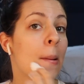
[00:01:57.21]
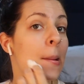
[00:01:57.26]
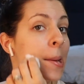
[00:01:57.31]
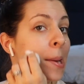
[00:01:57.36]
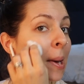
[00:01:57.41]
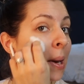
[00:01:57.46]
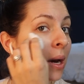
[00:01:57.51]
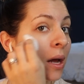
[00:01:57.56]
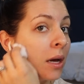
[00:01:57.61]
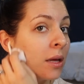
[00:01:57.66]

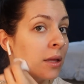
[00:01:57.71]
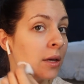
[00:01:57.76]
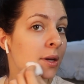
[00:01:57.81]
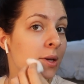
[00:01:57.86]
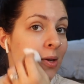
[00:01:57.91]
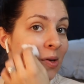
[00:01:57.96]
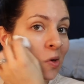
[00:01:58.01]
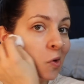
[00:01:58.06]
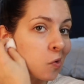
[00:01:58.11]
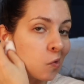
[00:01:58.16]
and I
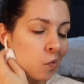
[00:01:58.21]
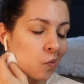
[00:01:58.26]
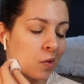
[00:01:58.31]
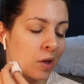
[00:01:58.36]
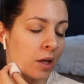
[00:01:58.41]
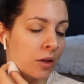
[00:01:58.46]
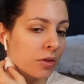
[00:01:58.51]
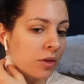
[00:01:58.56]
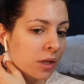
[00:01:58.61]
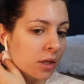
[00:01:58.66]
think
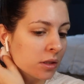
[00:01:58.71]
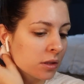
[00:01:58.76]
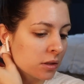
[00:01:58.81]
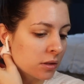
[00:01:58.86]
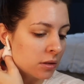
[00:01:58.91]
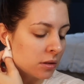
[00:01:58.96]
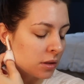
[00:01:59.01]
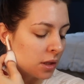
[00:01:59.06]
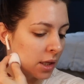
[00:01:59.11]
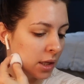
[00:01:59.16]
that this
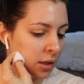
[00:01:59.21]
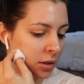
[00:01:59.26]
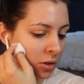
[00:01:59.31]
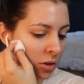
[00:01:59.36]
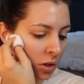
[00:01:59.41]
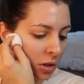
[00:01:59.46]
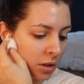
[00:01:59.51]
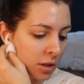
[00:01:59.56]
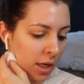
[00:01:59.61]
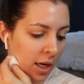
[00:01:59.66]
thing
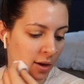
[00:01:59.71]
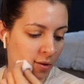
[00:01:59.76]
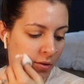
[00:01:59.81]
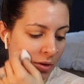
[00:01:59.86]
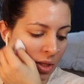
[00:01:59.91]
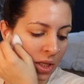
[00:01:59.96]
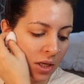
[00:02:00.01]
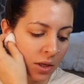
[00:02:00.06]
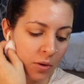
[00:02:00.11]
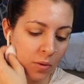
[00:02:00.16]
took
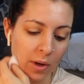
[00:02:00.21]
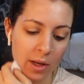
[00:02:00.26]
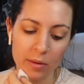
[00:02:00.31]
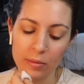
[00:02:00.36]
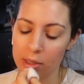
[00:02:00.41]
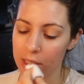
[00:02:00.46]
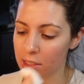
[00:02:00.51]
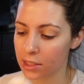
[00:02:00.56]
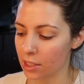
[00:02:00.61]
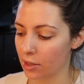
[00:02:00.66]
everything away,
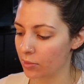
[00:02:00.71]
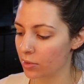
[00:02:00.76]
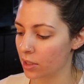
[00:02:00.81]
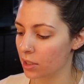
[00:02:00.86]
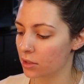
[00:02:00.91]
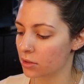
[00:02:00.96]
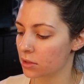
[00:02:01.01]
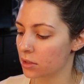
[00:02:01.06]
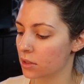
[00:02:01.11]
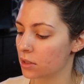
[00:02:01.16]
because I've
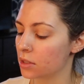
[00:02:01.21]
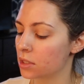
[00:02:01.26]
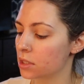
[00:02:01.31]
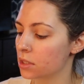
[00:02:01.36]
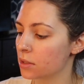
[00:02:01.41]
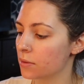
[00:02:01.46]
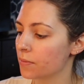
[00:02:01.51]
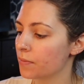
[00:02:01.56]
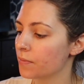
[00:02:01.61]
been using this